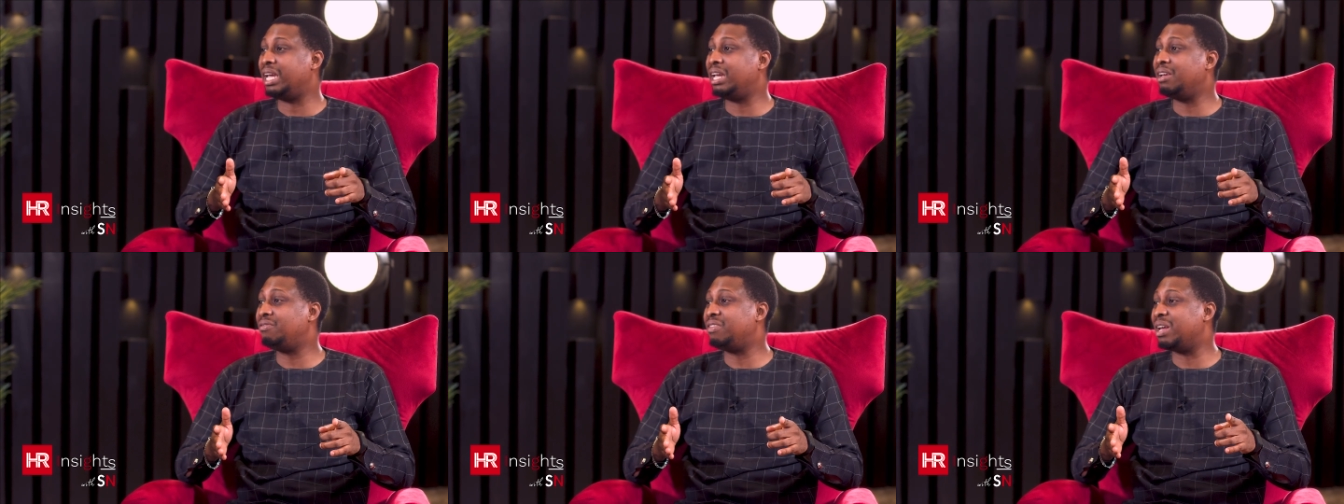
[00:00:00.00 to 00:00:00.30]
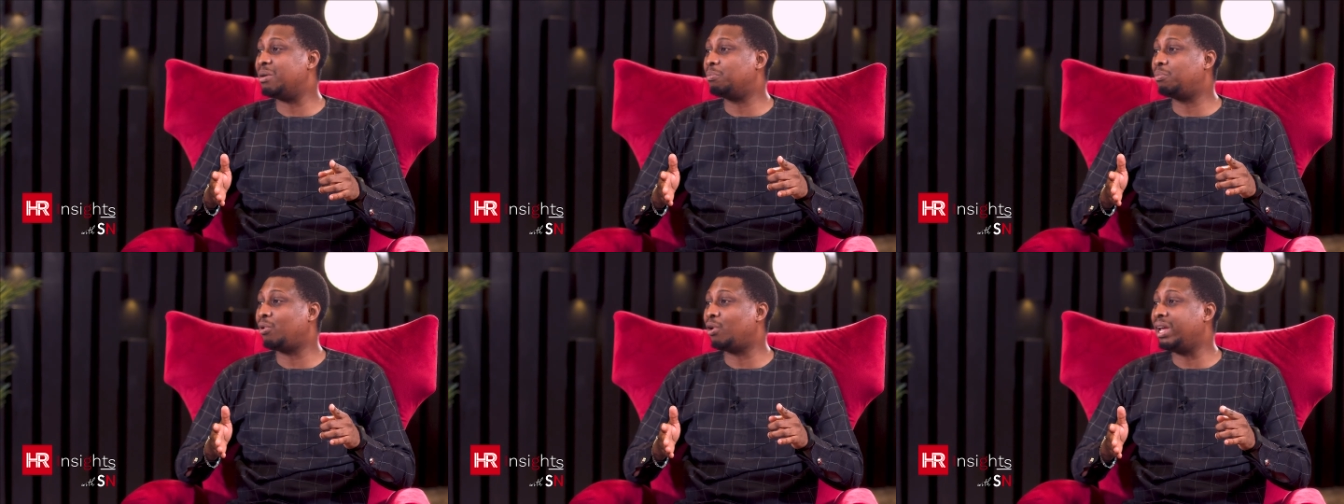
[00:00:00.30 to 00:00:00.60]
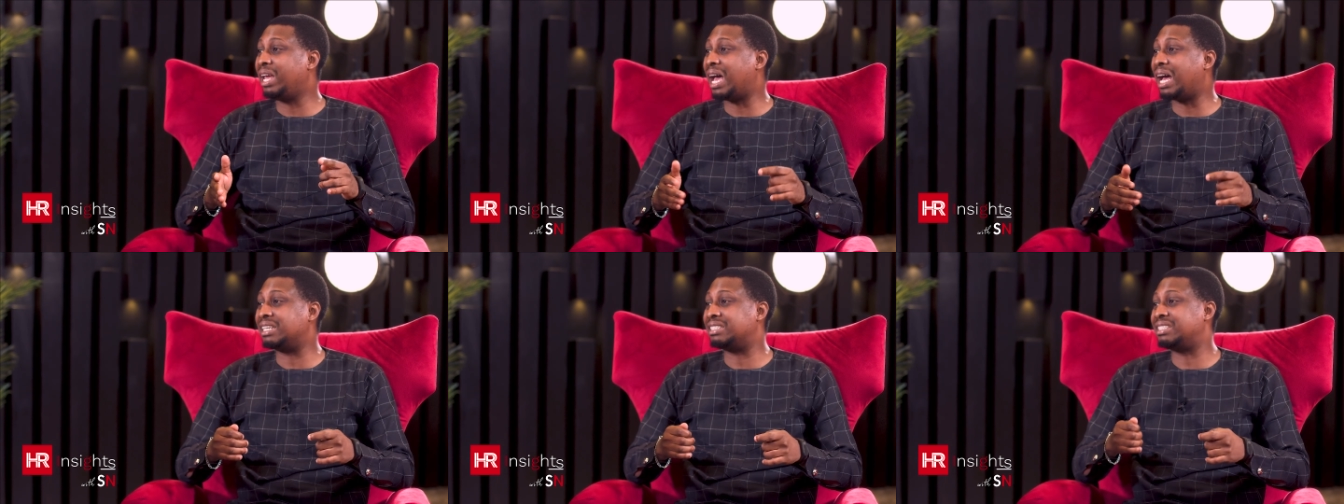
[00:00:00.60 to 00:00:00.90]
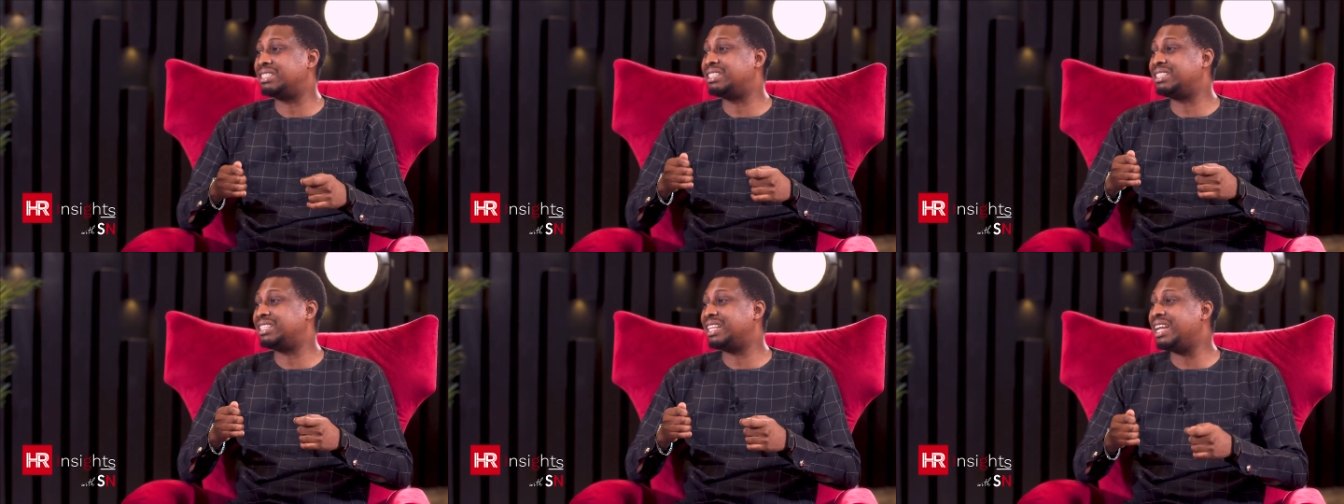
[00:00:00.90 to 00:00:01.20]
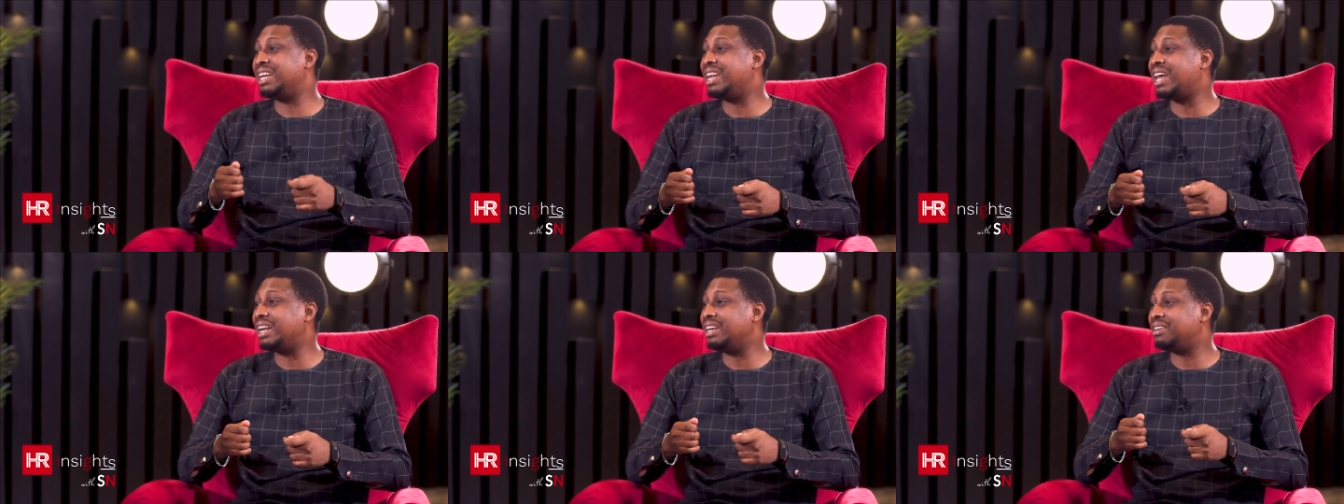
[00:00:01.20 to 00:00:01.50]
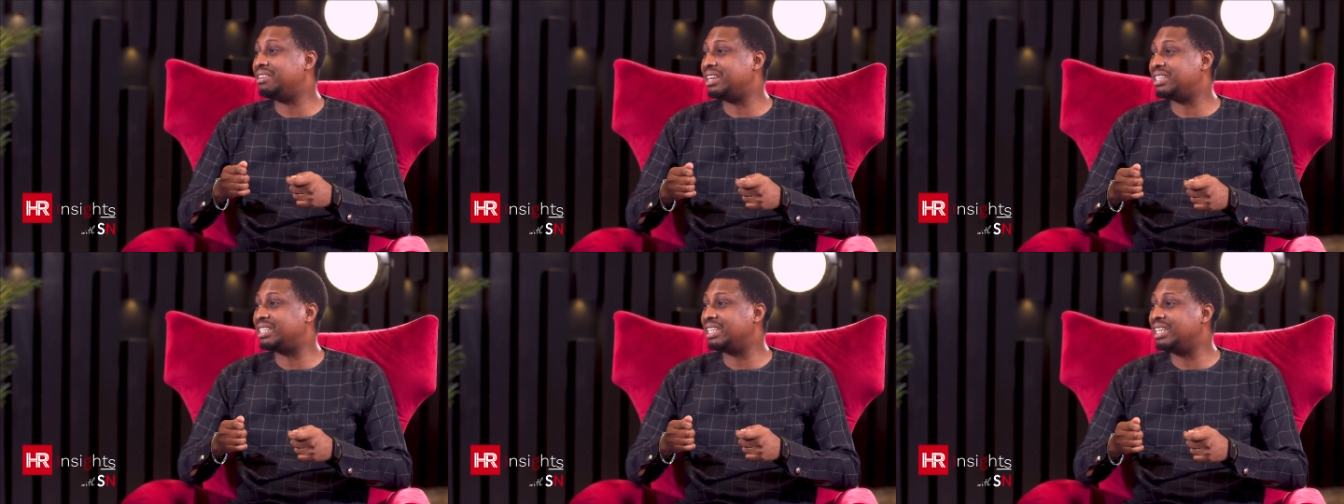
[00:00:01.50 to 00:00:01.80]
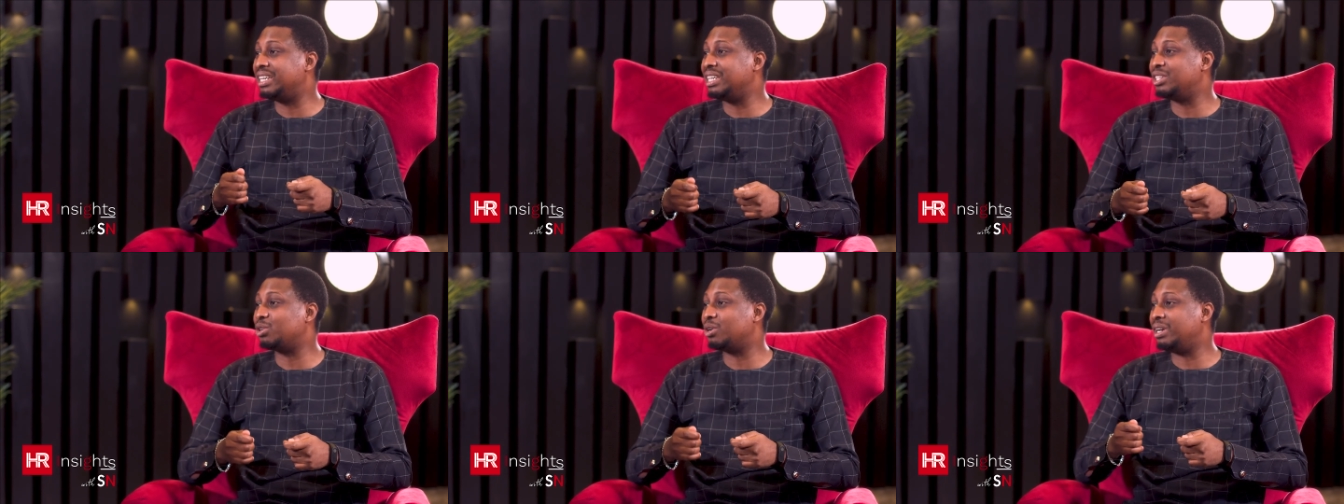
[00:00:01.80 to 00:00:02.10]
if the employee has tendered the
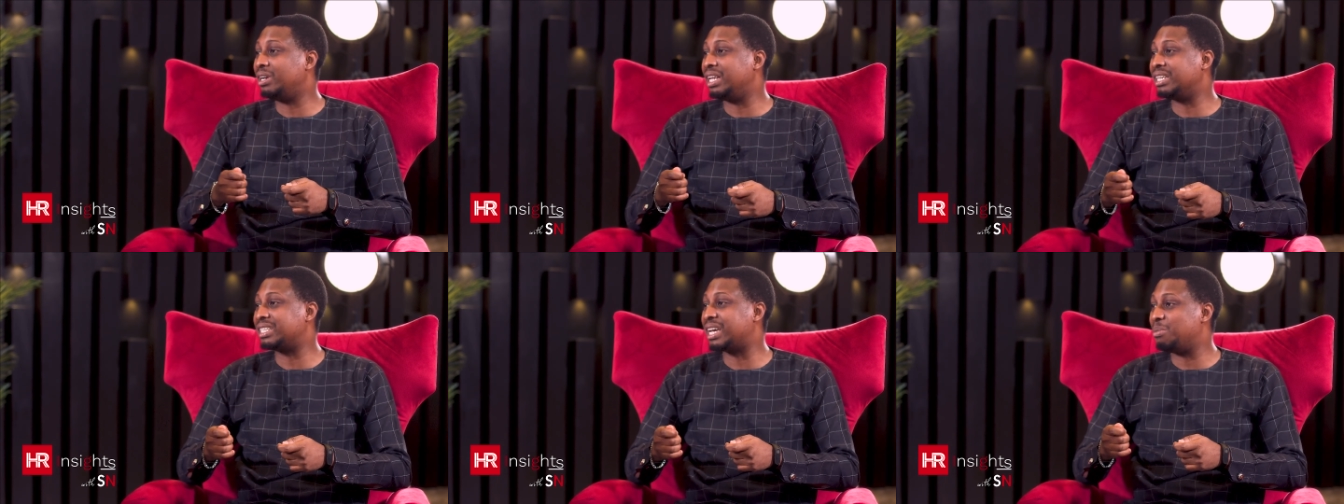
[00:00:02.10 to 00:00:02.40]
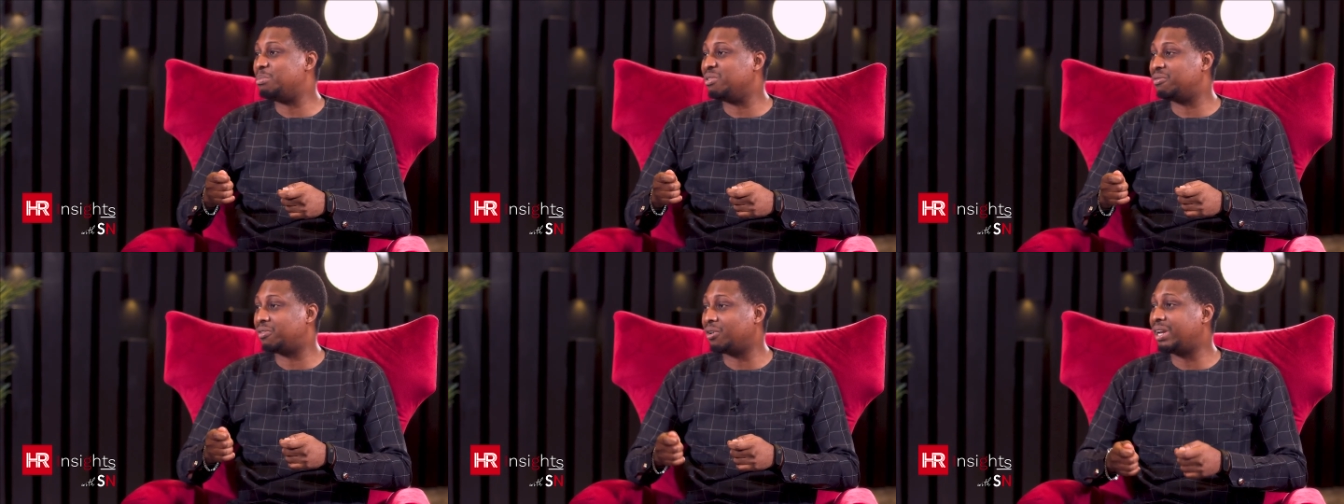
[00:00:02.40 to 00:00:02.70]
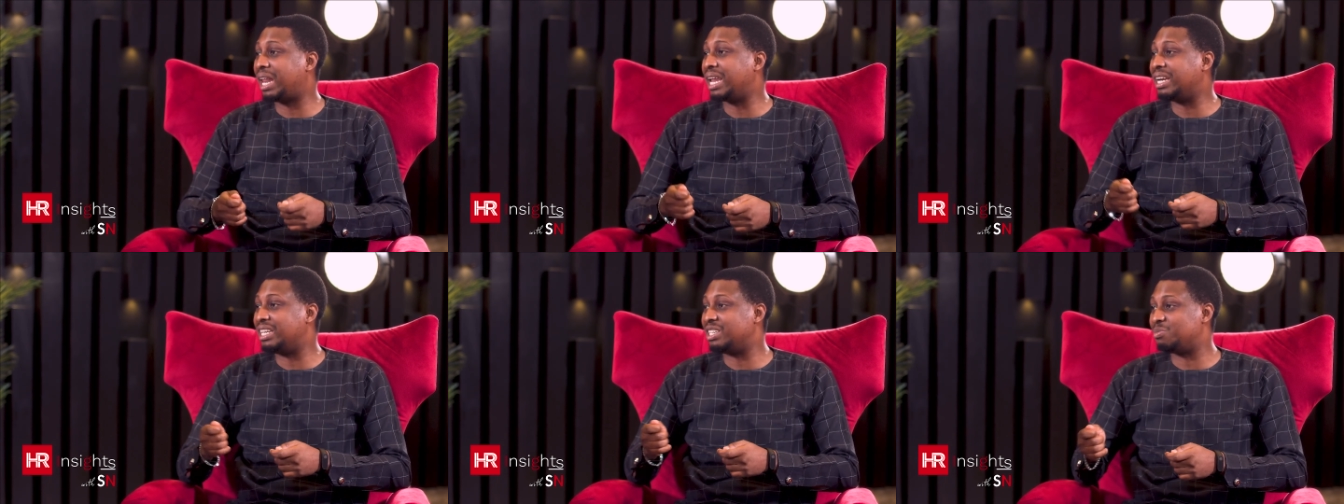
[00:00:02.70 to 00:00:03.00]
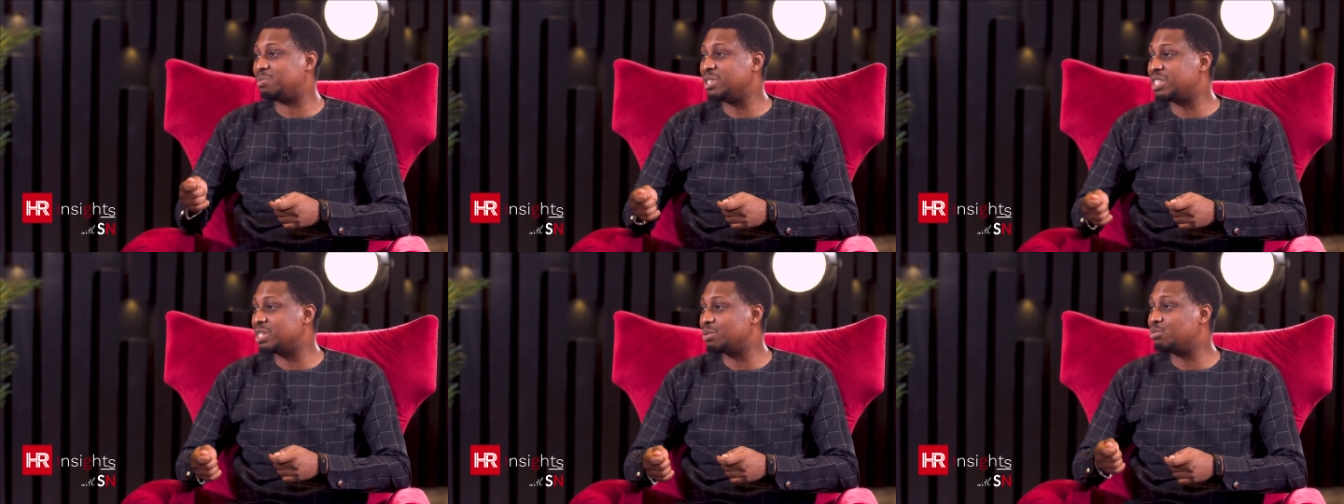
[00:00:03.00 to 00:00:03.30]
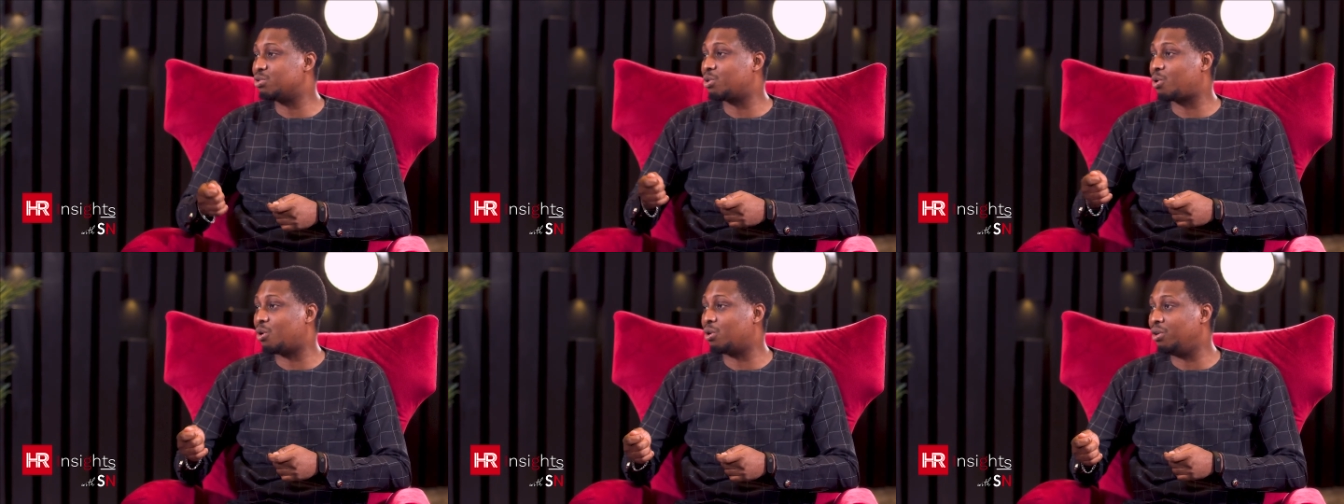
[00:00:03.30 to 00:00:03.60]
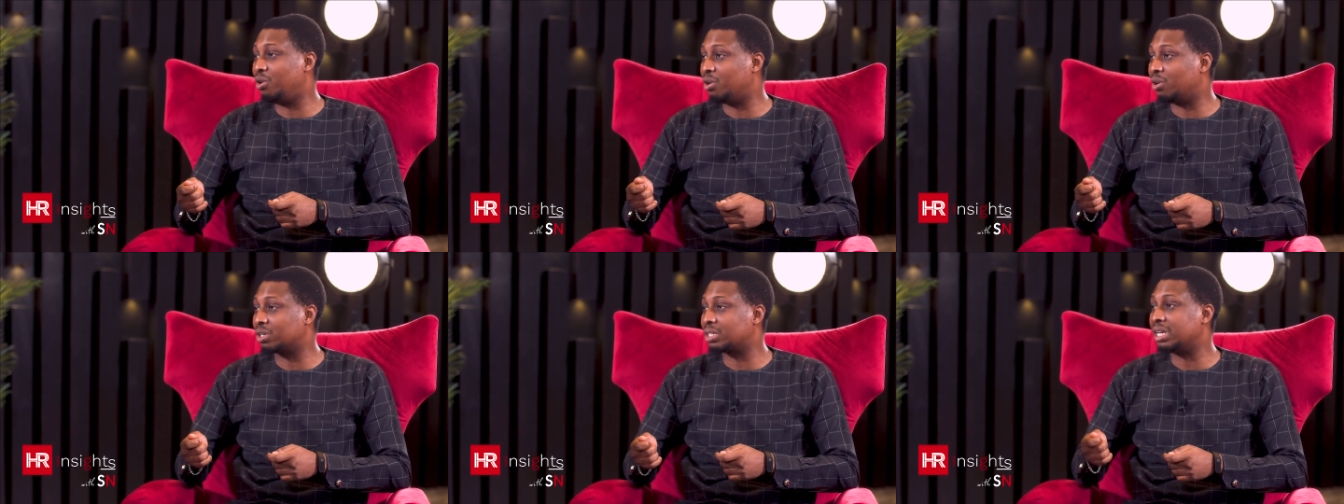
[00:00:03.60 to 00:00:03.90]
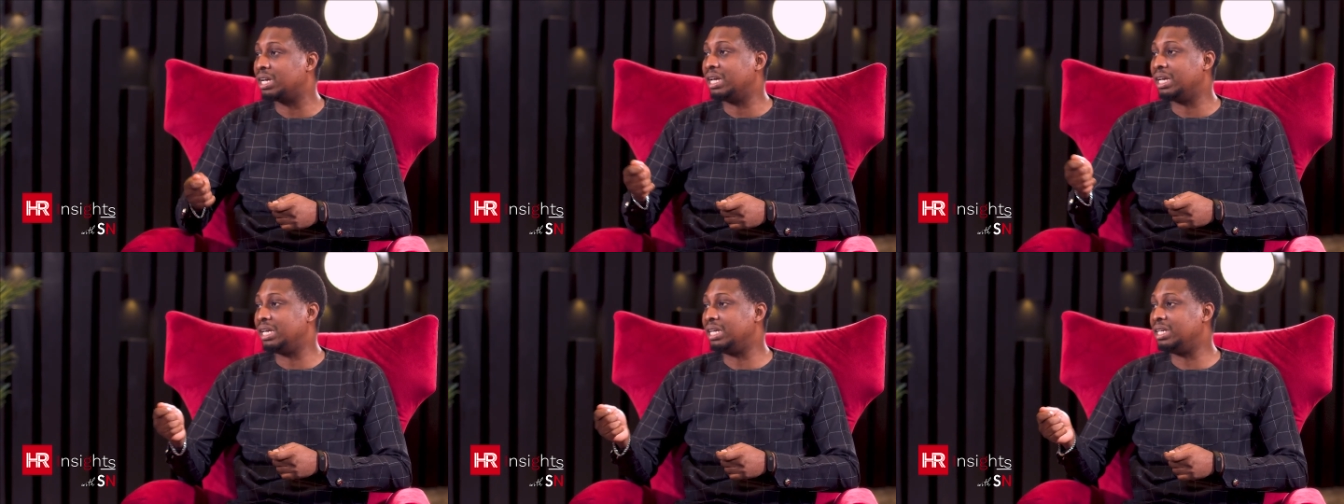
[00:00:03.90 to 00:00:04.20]
resignation letter before that dismissible
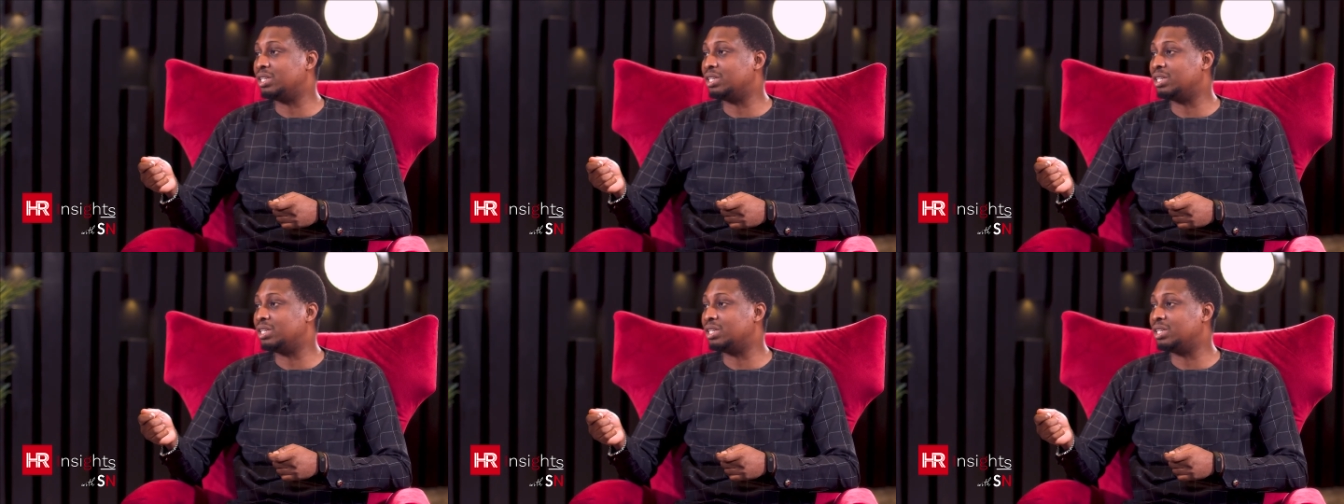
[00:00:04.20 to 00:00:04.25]
conduct